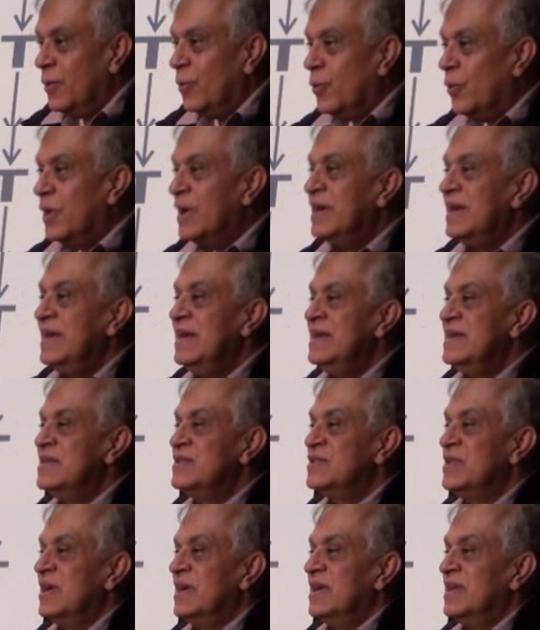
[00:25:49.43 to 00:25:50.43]
What
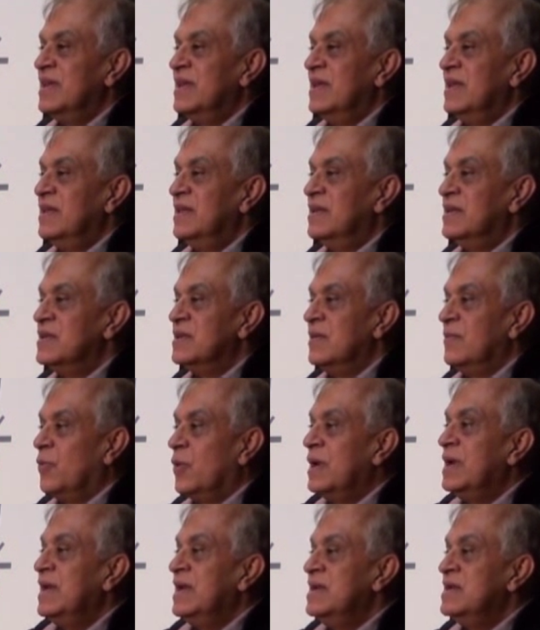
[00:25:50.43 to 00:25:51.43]

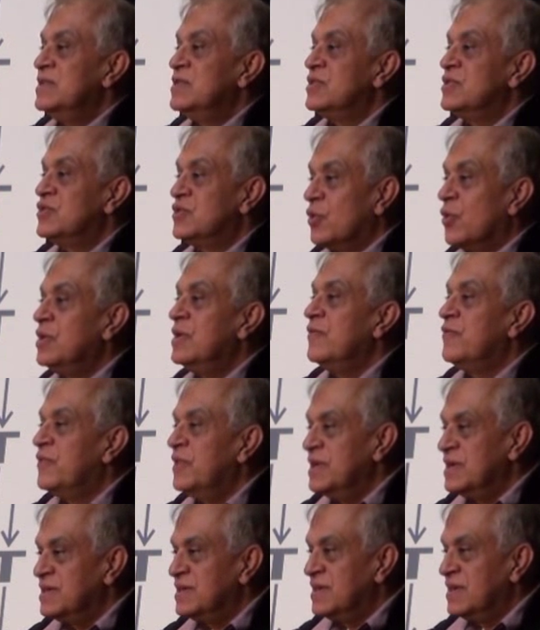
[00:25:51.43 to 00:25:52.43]
is so
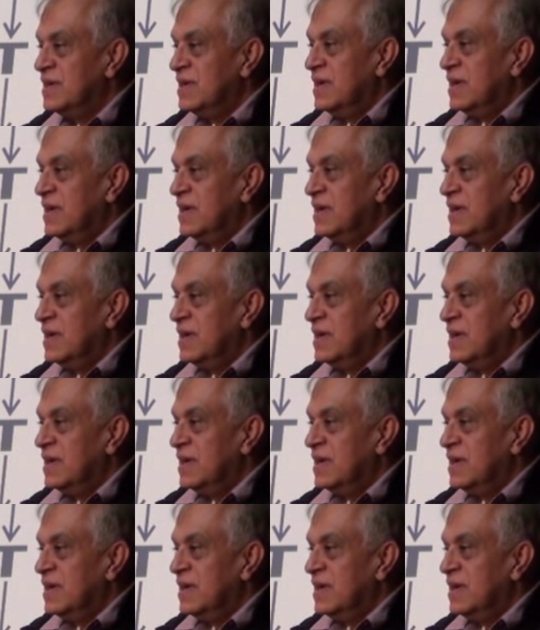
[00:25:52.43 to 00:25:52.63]
different